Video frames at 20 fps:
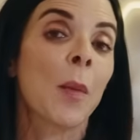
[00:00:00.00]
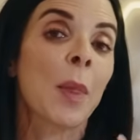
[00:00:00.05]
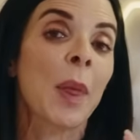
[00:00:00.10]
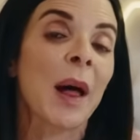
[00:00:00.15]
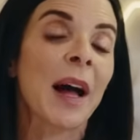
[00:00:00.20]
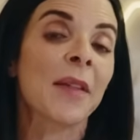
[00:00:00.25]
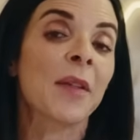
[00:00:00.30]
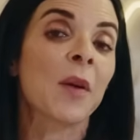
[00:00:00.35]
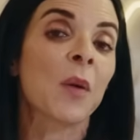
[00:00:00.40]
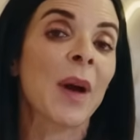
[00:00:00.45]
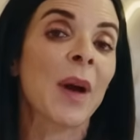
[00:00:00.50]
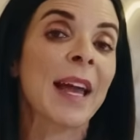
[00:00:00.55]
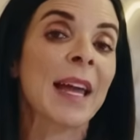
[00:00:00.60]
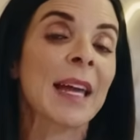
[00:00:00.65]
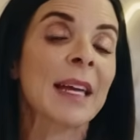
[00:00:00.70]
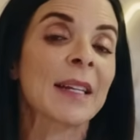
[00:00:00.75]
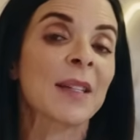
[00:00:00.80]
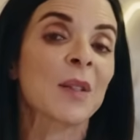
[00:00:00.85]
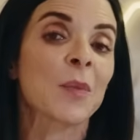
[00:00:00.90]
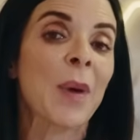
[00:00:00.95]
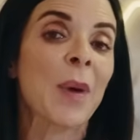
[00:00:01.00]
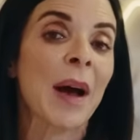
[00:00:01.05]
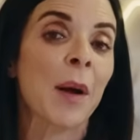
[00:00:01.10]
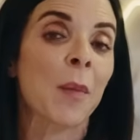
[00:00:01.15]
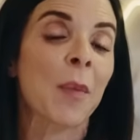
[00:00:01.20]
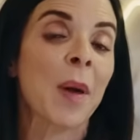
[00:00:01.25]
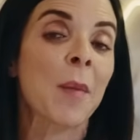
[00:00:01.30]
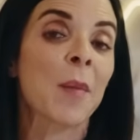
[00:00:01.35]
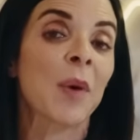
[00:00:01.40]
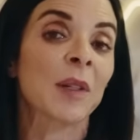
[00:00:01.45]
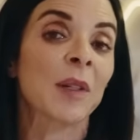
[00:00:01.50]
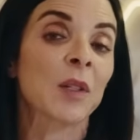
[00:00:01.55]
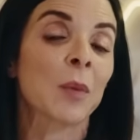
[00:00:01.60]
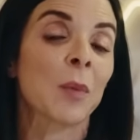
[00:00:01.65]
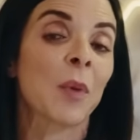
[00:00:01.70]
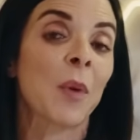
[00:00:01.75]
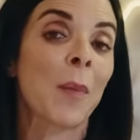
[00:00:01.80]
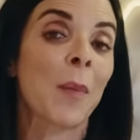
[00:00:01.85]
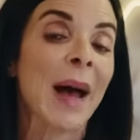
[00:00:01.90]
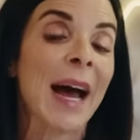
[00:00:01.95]
By the way, it is backed by
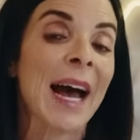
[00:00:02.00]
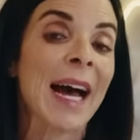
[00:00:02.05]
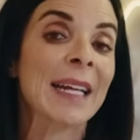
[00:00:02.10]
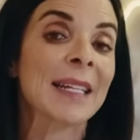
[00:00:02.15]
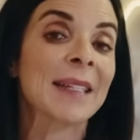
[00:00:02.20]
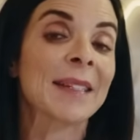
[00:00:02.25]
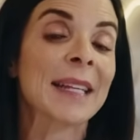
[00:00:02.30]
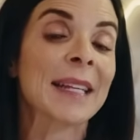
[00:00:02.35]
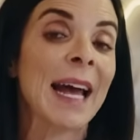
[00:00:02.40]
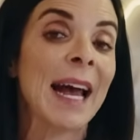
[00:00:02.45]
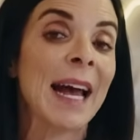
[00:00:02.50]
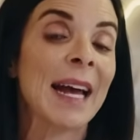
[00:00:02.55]
multiple patents